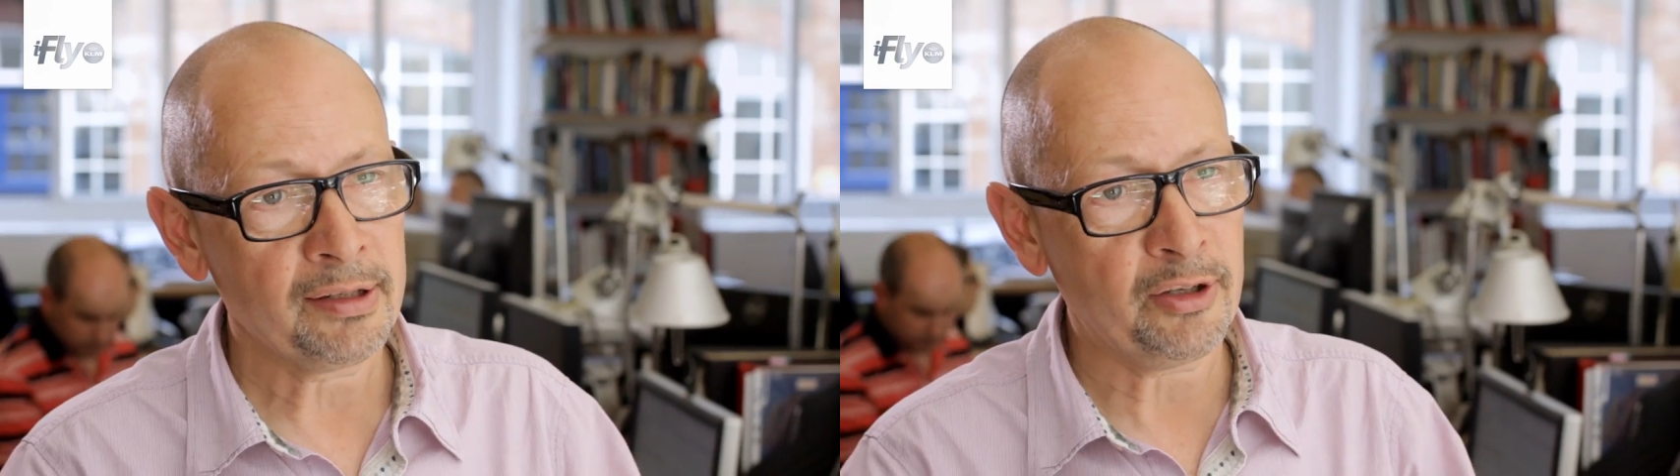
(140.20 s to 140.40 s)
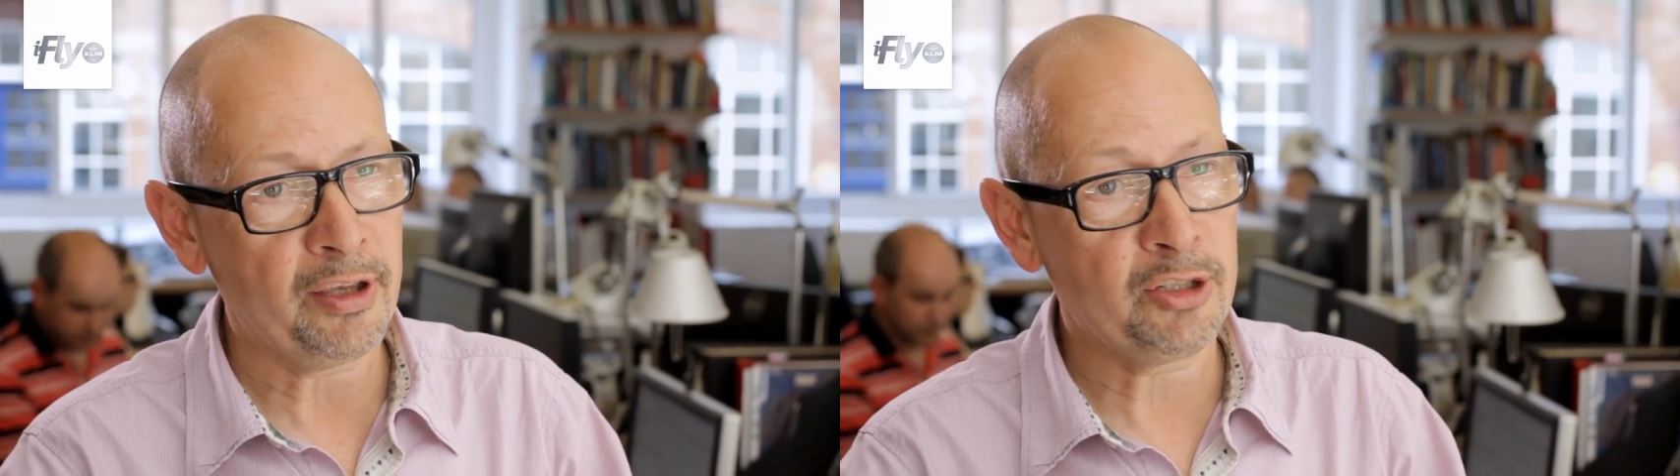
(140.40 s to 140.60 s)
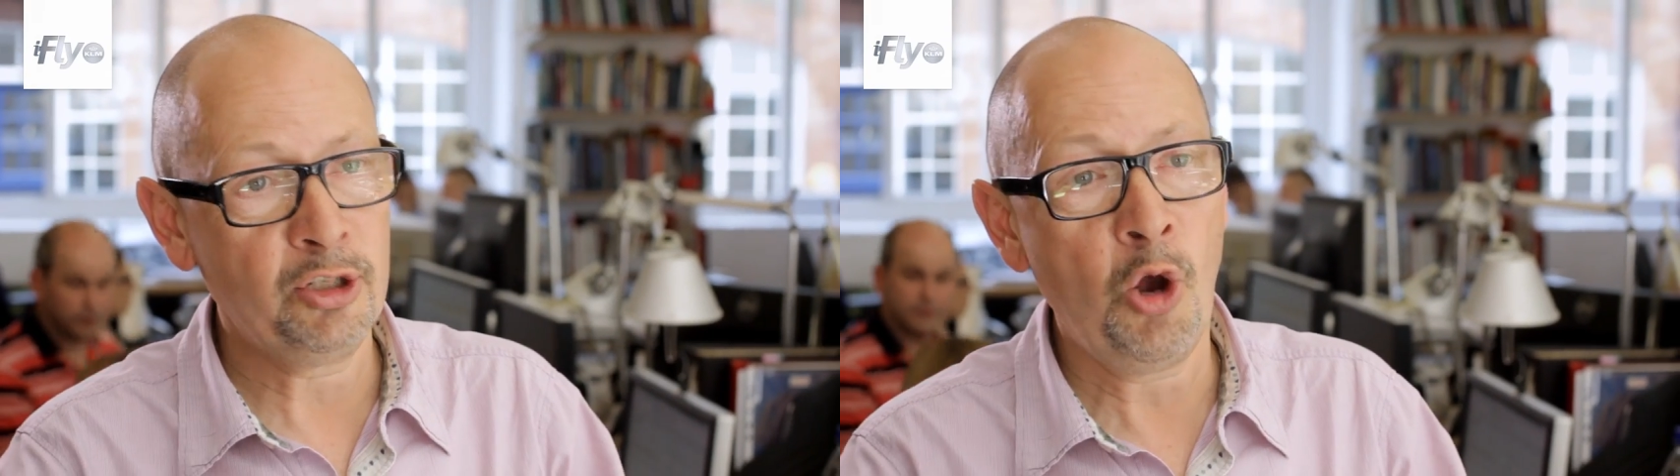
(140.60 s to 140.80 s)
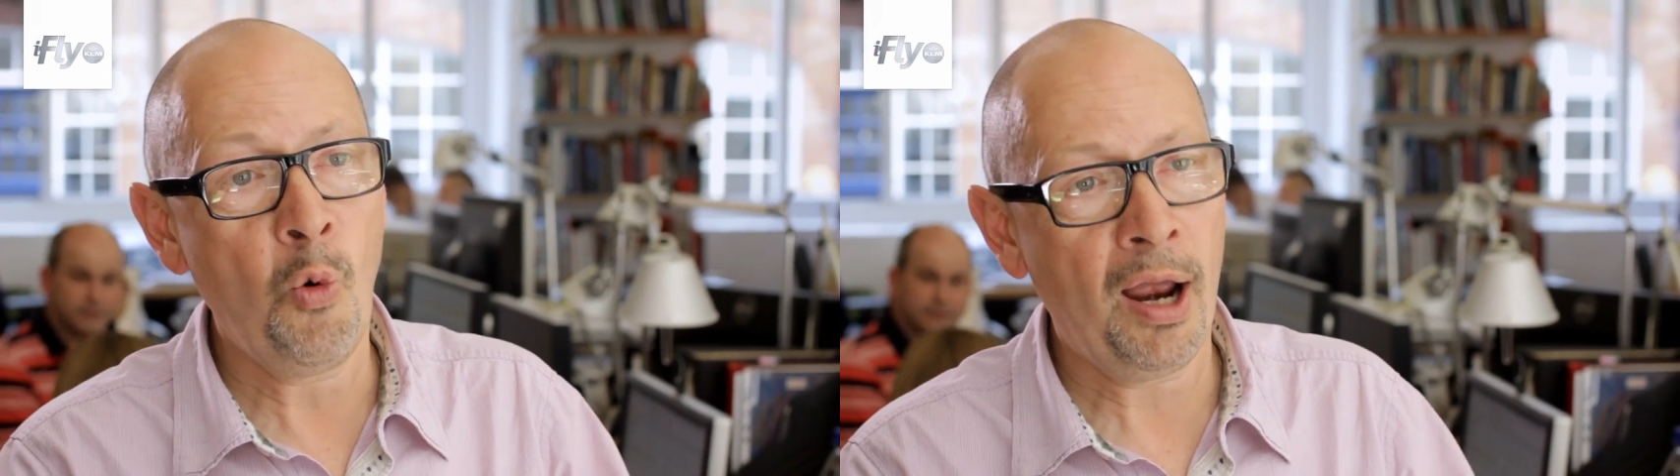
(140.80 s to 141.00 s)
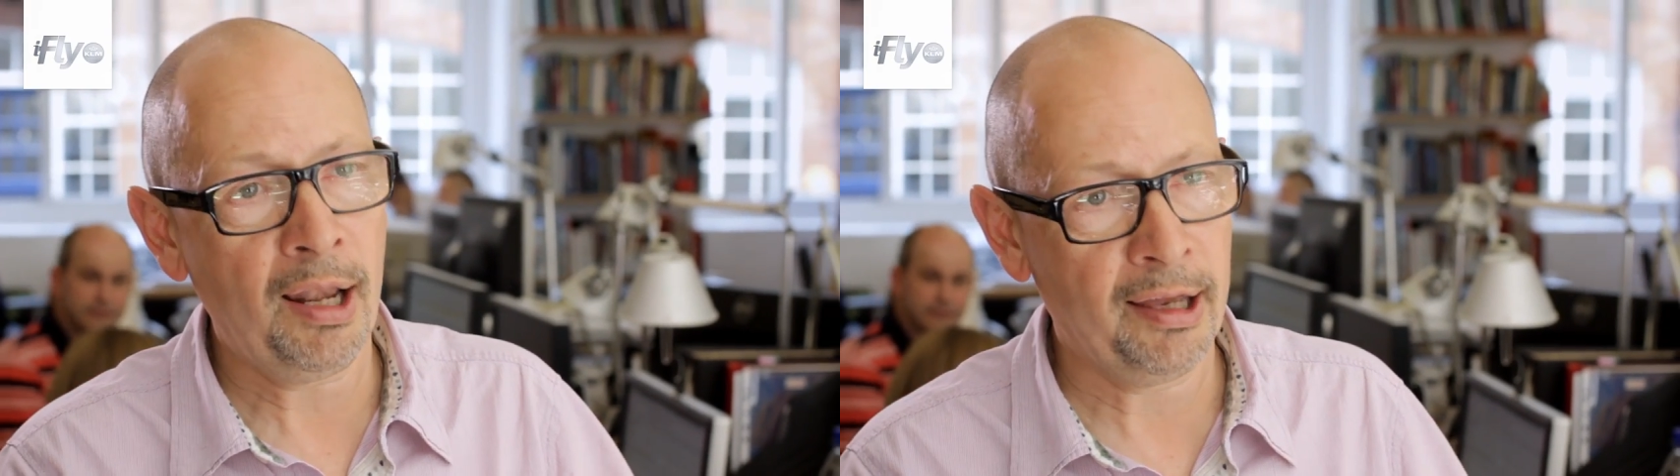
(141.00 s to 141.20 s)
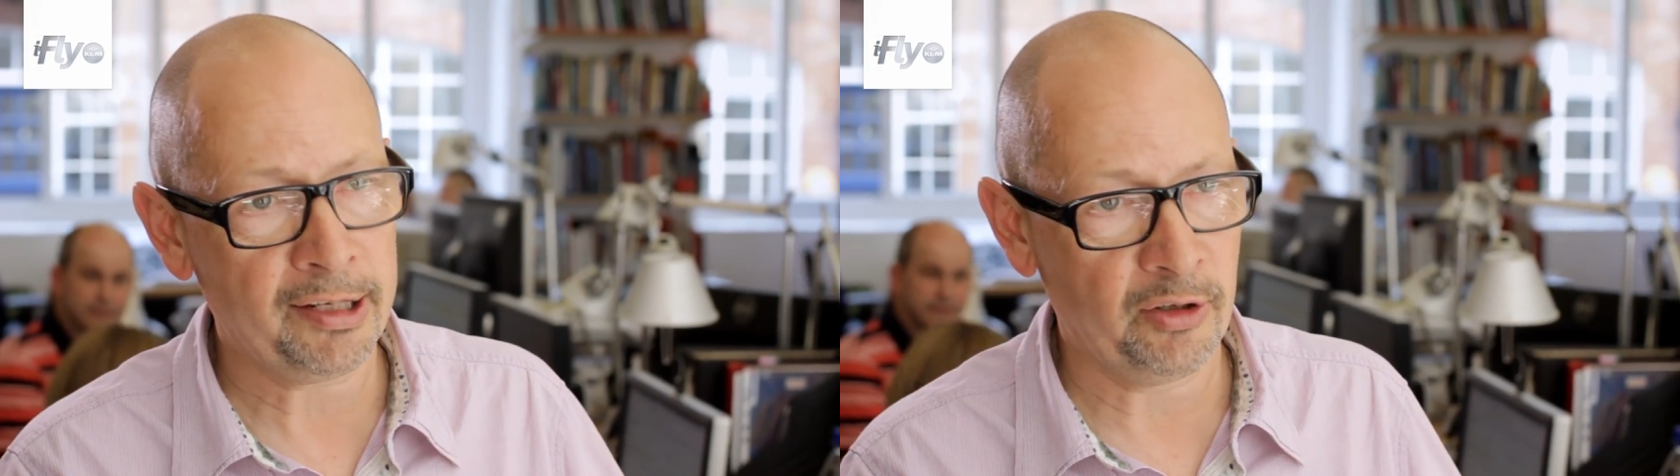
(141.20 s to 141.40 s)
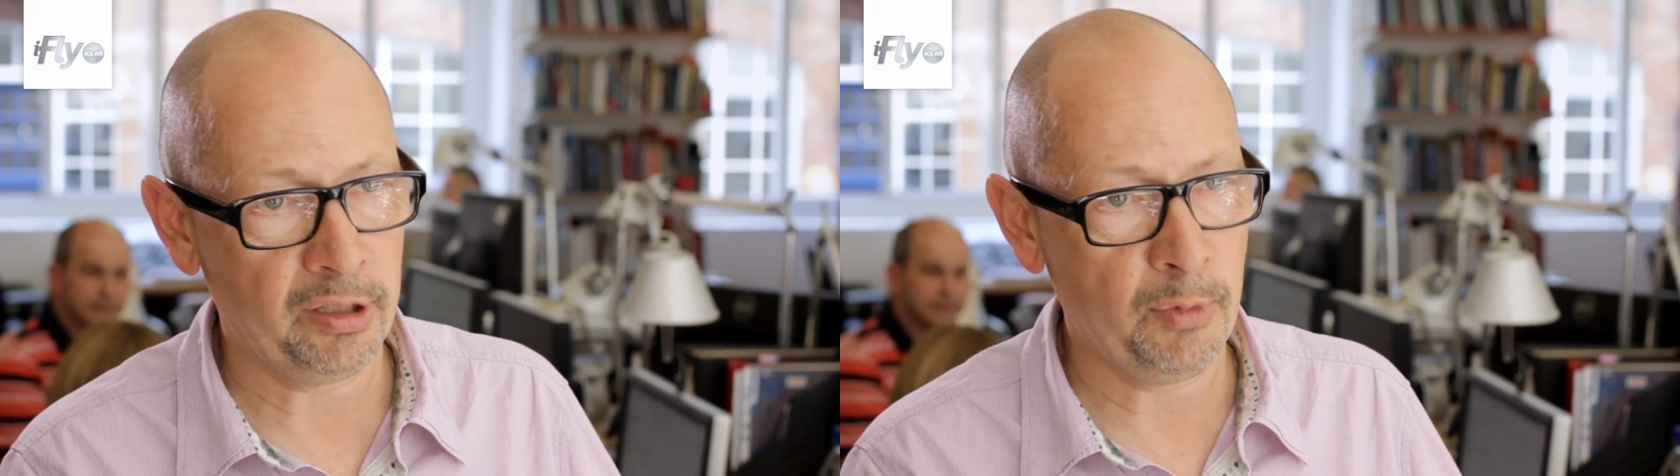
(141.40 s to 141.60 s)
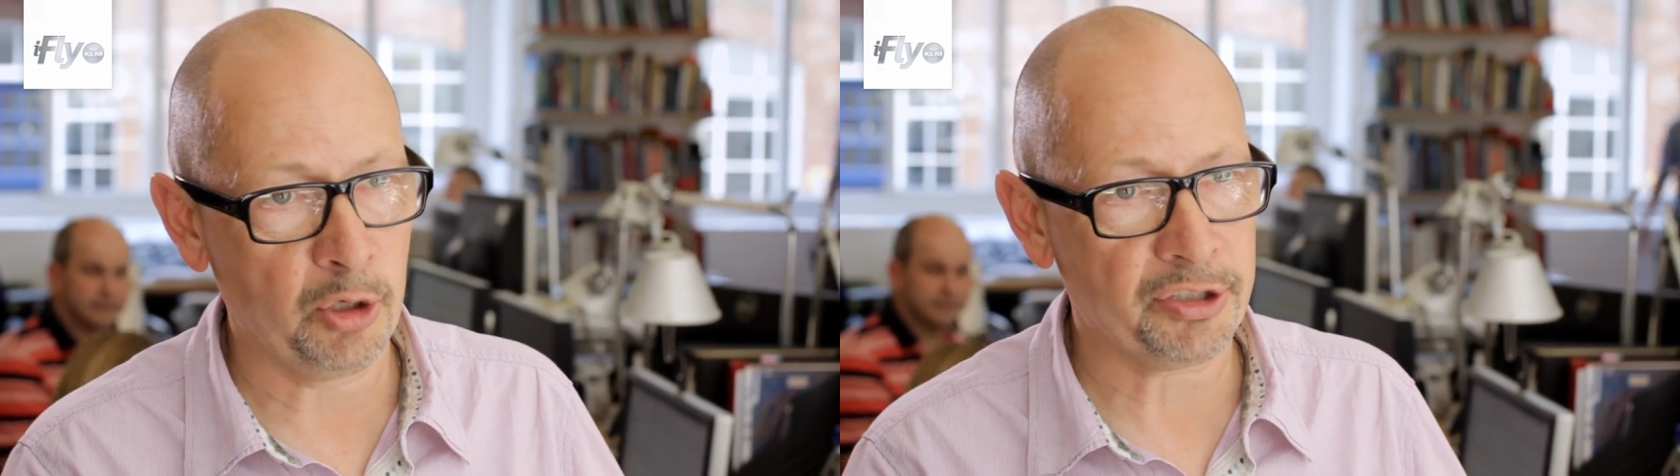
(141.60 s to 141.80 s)
so there's no white light on
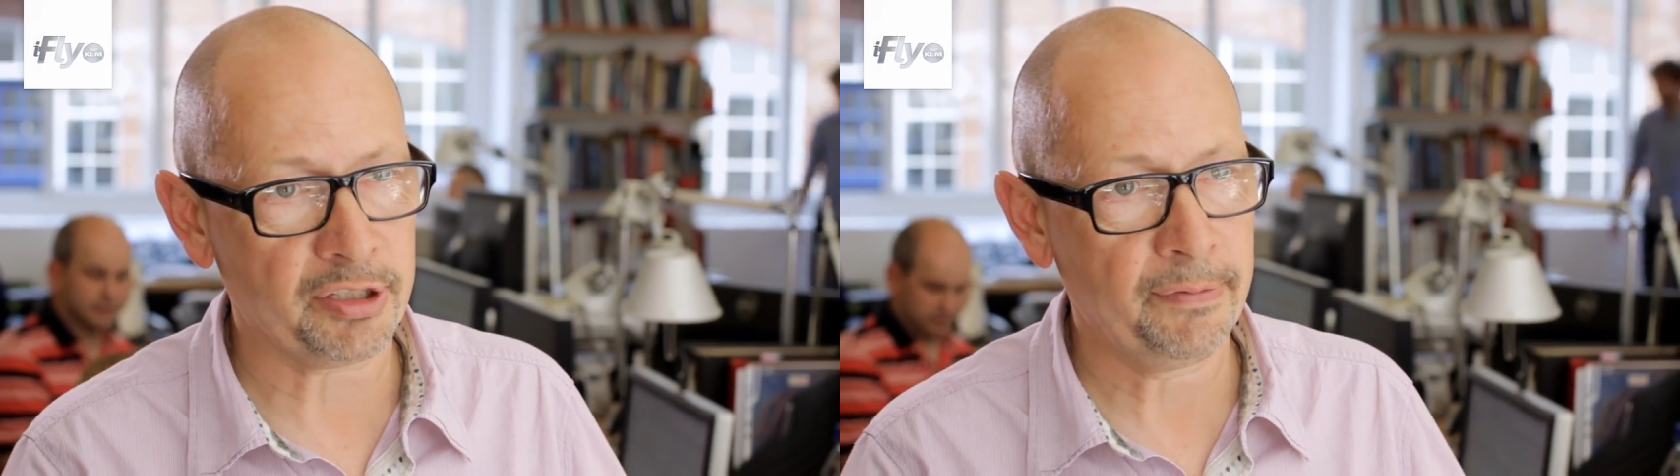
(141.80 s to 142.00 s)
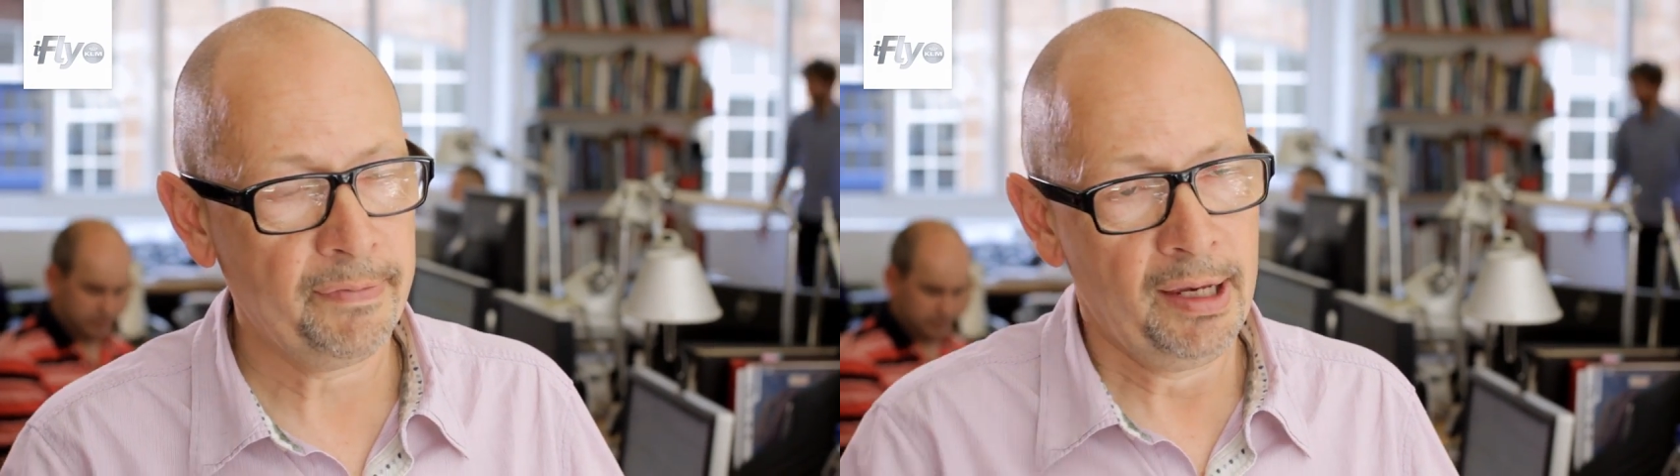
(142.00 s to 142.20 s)
the mosque.